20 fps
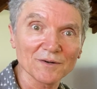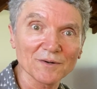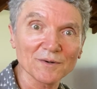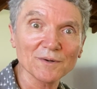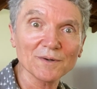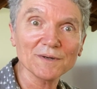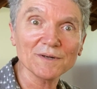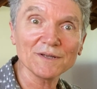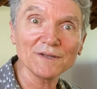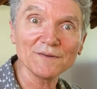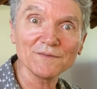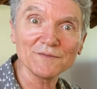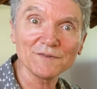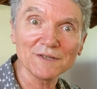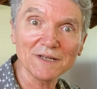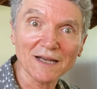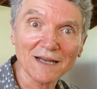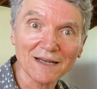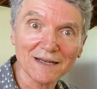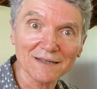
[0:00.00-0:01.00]
All you've
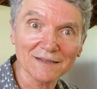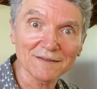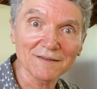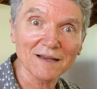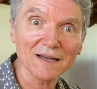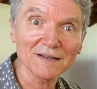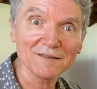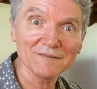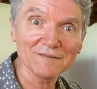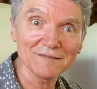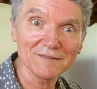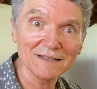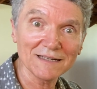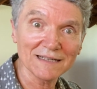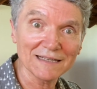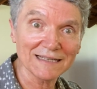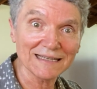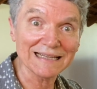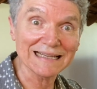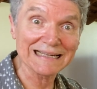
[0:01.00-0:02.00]
done,
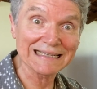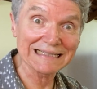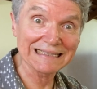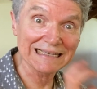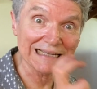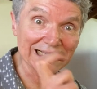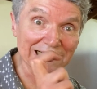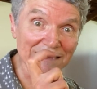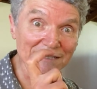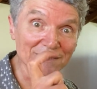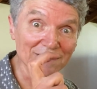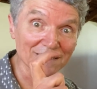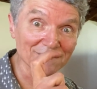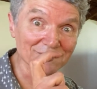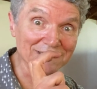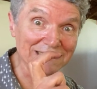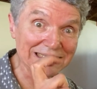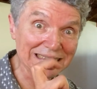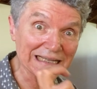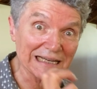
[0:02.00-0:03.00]
you
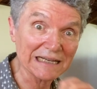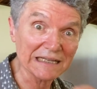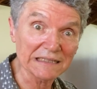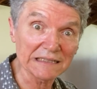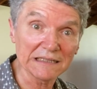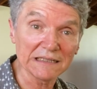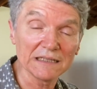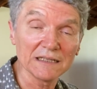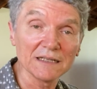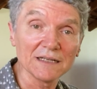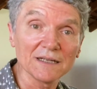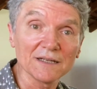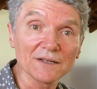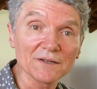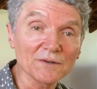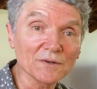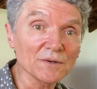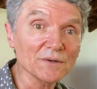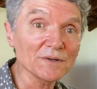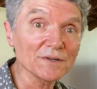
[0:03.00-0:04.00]
haven't done,
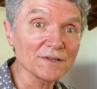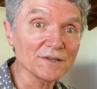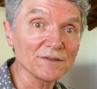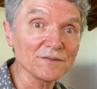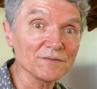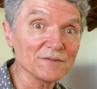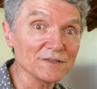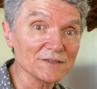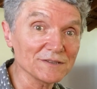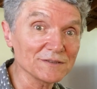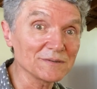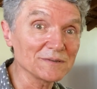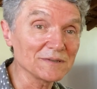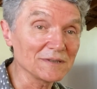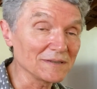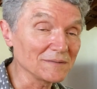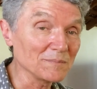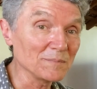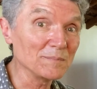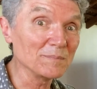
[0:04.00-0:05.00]
all you've just
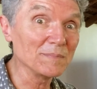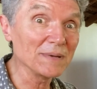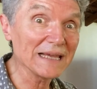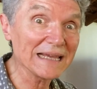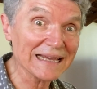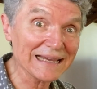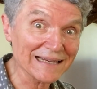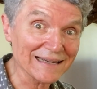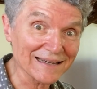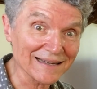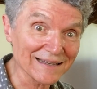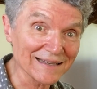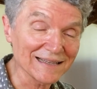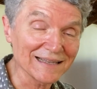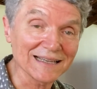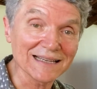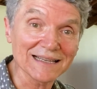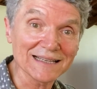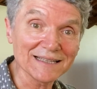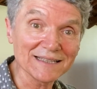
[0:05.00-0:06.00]
been
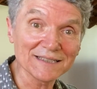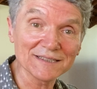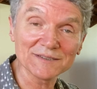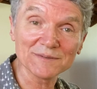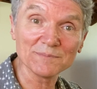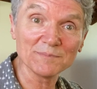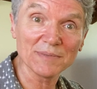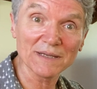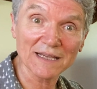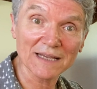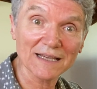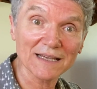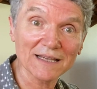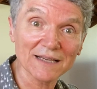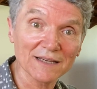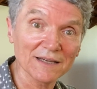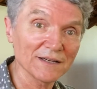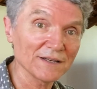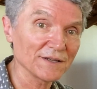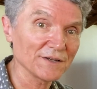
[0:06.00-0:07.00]
is
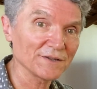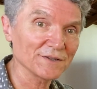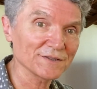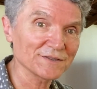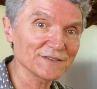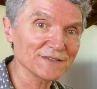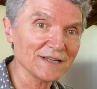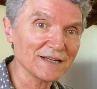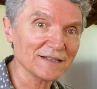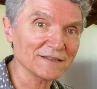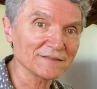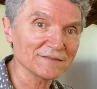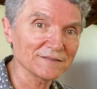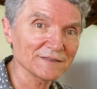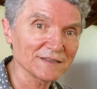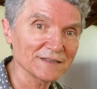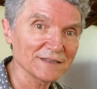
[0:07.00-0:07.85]
being yourself.